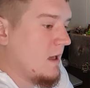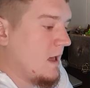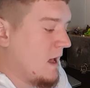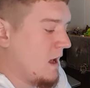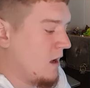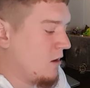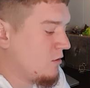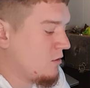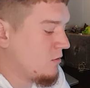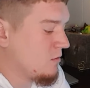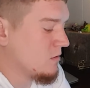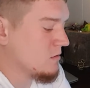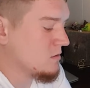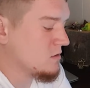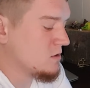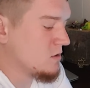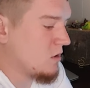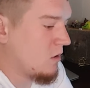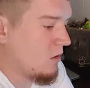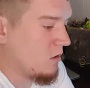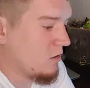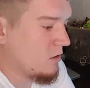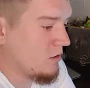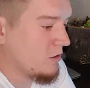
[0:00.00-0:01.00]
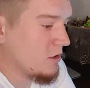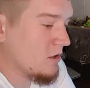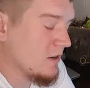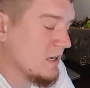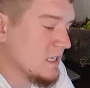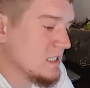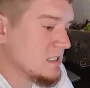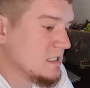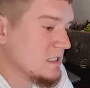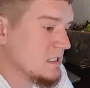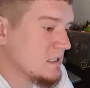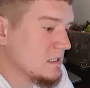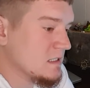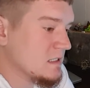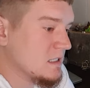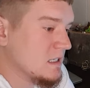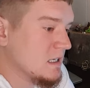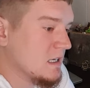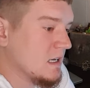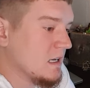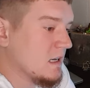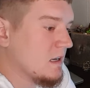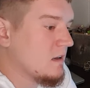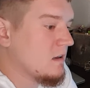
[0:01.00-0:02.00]
how to install it on your SD
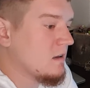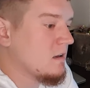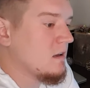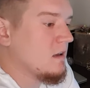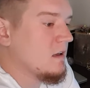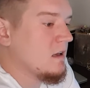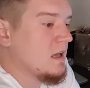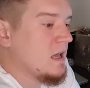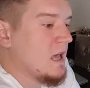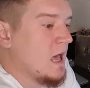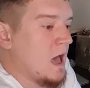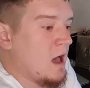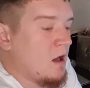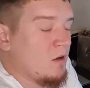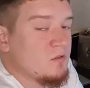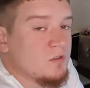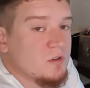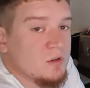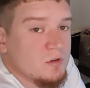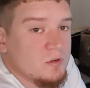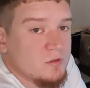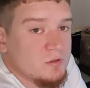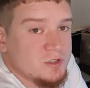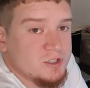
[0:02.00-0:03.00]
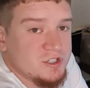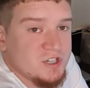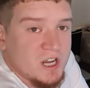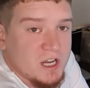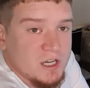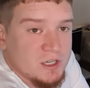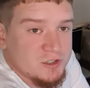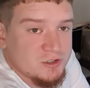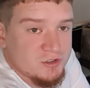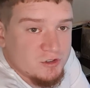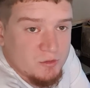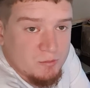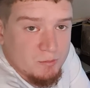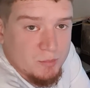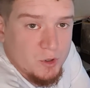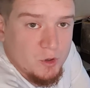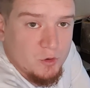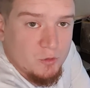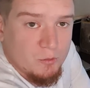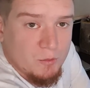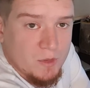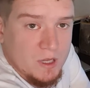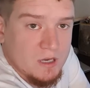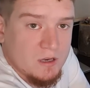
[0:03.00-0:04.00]
stick, how to change your
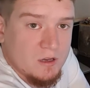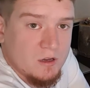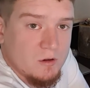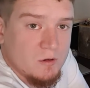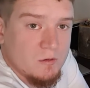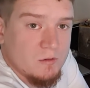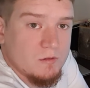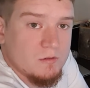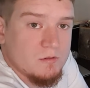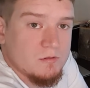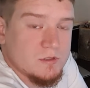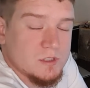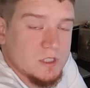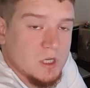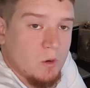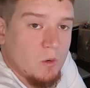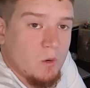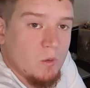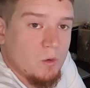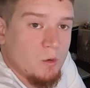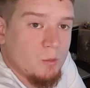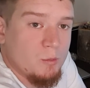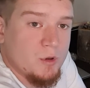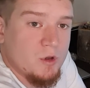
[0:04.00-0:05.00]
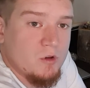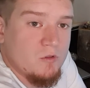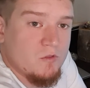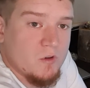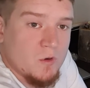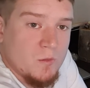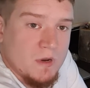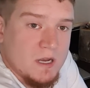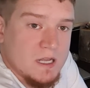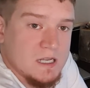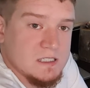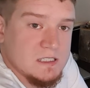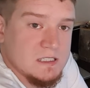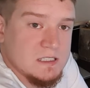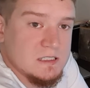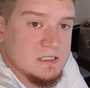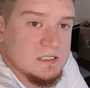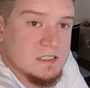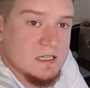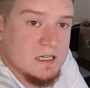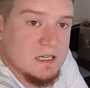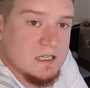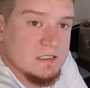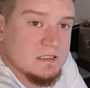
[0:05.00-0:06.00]
boot menu so it will boot from an SD
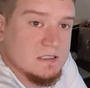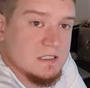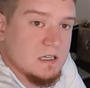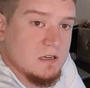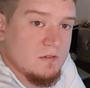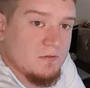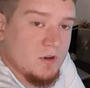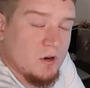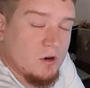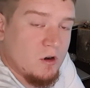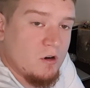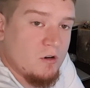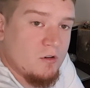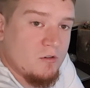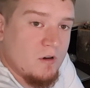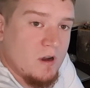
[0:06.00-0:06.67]
stick instead of your hard